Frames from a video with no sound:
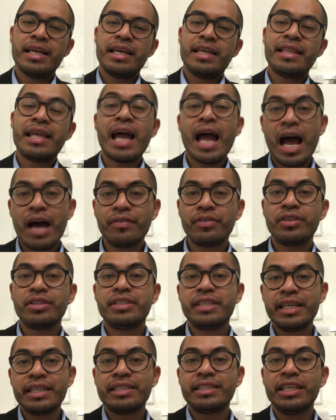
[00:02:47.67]
they have to
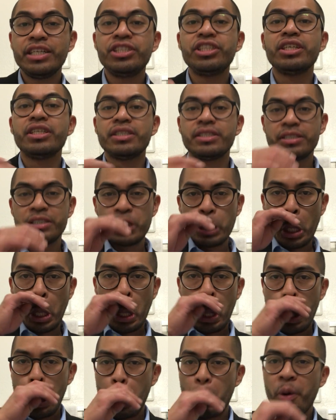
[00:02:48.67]
dig ditches,
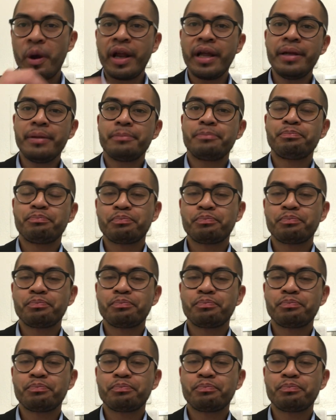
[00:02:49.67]
right?